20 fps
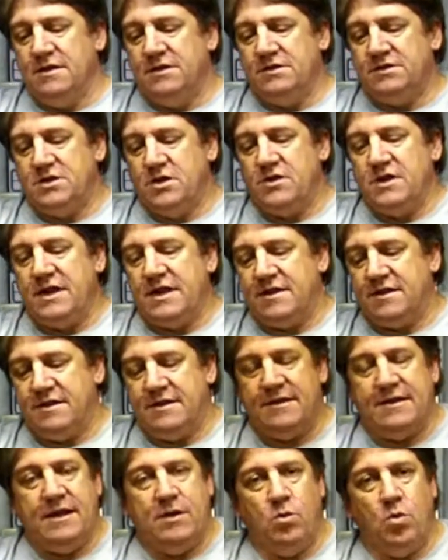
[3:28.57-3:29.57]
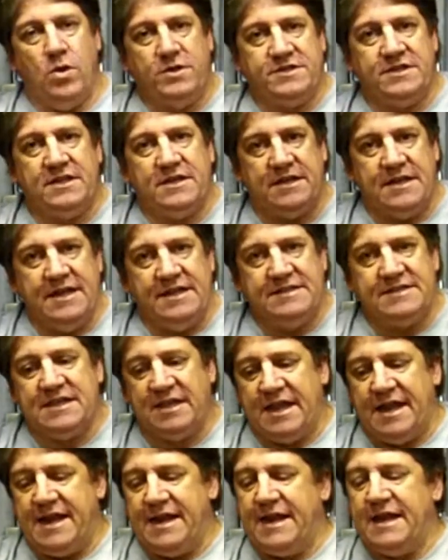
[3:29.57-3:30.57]
so that it wasn't
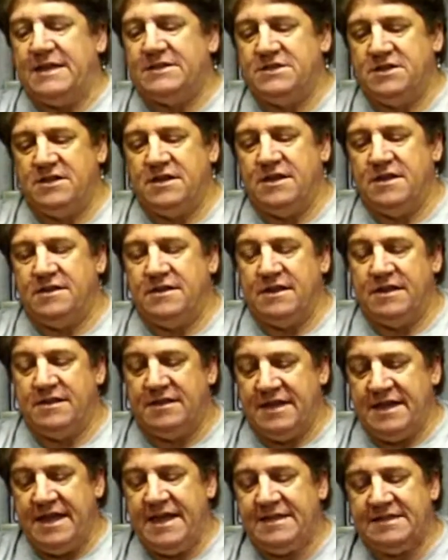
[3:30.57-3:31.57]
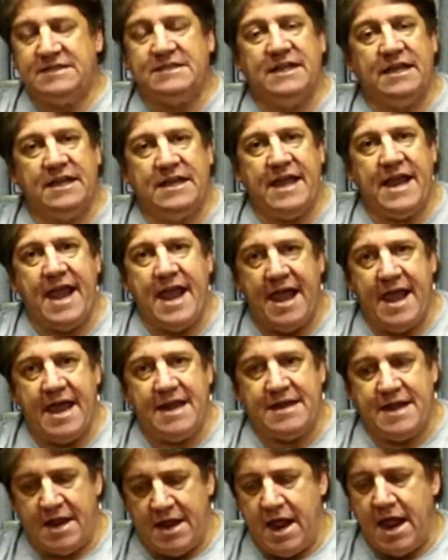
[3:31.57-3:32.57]
insulating it, so that the heat sink
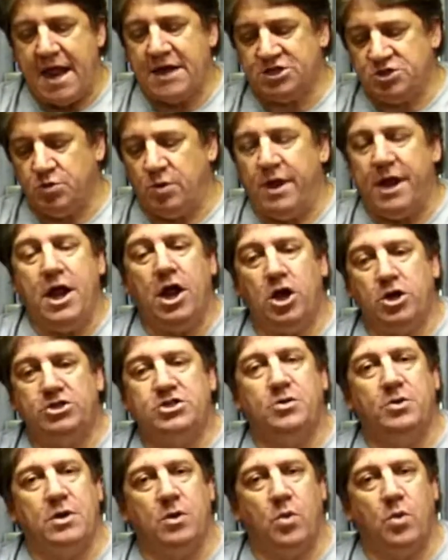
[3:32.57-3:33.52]
had actual air to it.